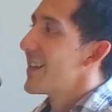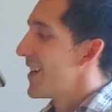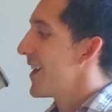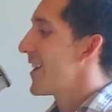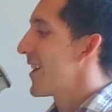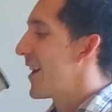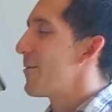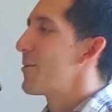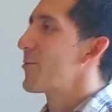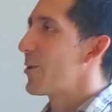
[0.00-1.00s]
Yeah. And I
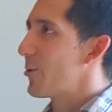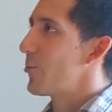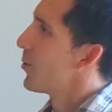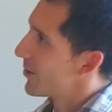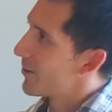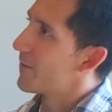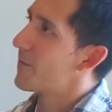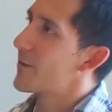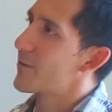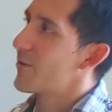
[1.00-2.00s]
remember we went to the
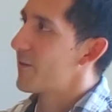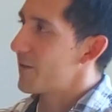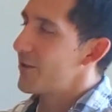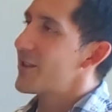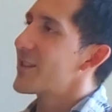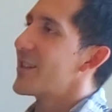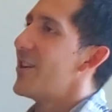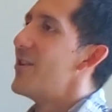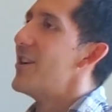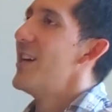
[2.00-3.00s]
first one a few years
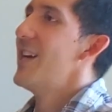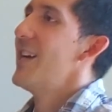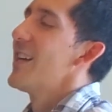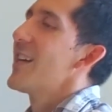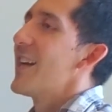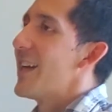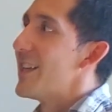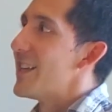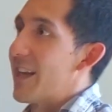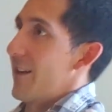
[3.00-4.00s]
ago,
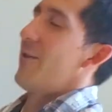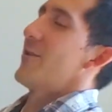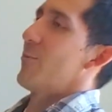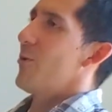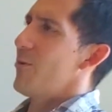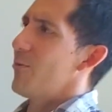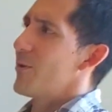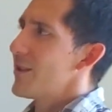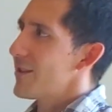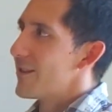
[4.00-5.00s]
and I was like, whoa,
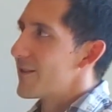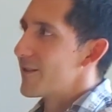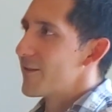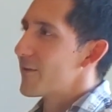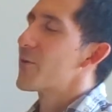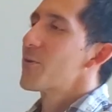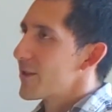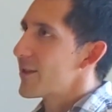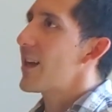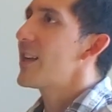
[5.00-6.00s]
the
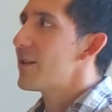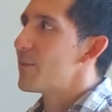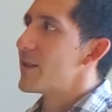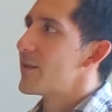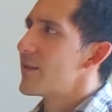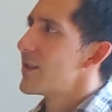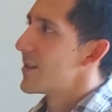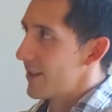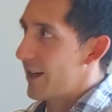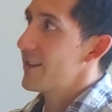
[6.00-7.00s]
stadium it's
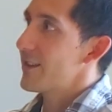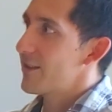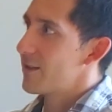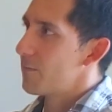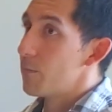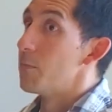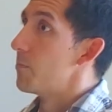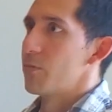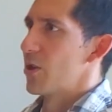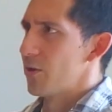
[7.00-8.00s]
nice. It's
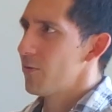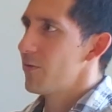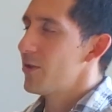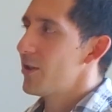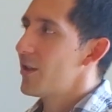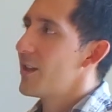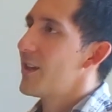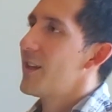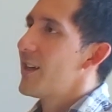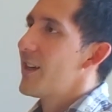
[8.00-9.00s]
huge,
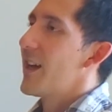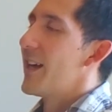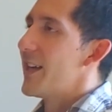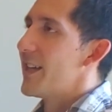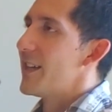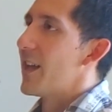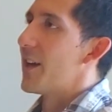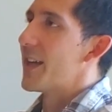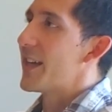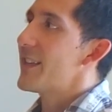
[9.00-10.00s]
and
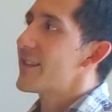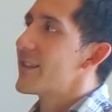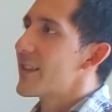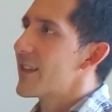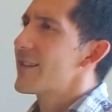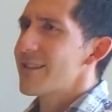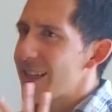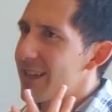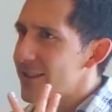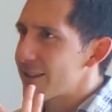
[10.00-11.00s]
it gets intense. They
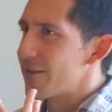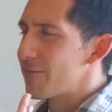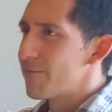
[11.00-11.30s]
actually,